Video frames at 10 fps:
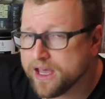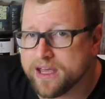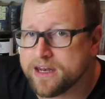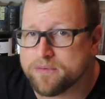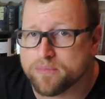
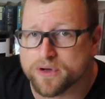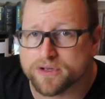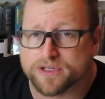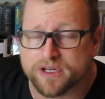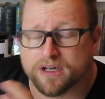any
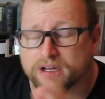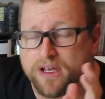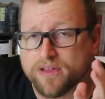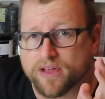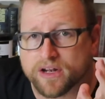person
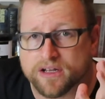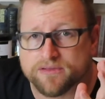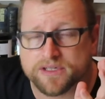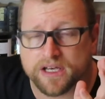that lives